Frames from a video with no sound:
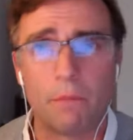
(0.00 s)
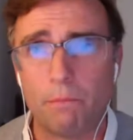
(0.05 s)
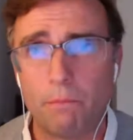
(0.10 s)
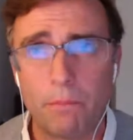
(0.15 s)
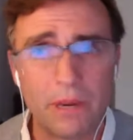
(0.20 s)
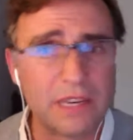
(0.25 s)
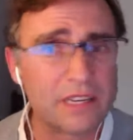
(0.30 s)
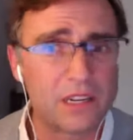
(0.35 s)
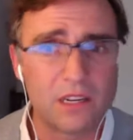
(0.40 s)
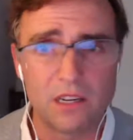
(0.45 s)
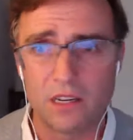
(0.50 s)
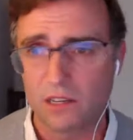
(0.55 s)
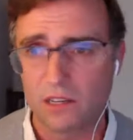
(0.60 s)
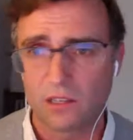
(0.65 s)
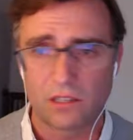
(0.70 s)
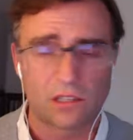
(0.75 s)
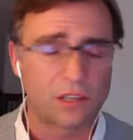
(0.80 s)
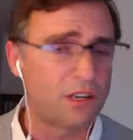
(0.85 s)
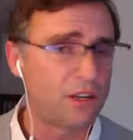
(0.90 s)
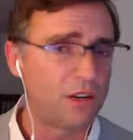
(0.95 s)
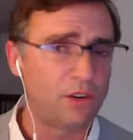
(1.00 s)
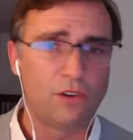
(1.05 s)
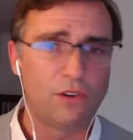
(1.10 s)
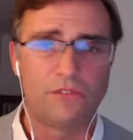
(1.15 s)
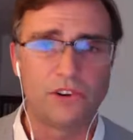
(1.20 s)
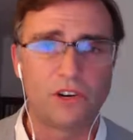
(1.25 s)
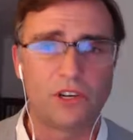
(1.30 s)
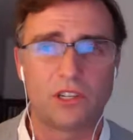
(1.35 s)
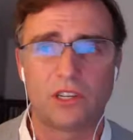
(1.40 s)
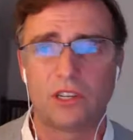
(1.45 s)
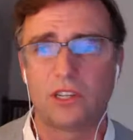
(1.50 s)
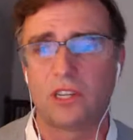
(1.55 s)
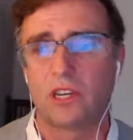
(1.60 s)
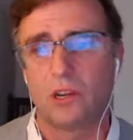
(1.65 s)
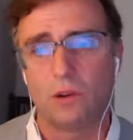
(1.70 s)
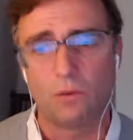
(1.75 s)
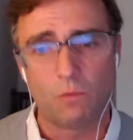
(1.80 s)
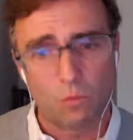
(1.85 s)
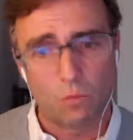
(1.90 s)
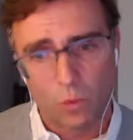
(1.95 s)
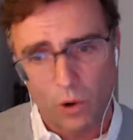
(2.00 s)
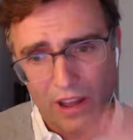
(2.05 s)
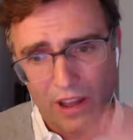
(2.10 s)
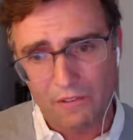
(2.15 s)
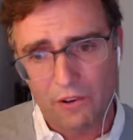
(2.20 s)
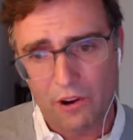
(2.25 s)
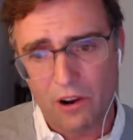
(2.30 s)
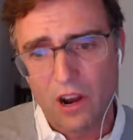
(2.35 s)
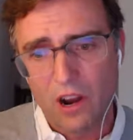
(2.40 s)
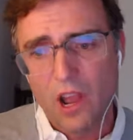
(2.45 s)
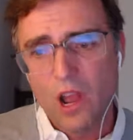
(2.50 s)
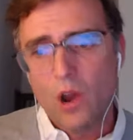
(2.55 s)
business university, whatever.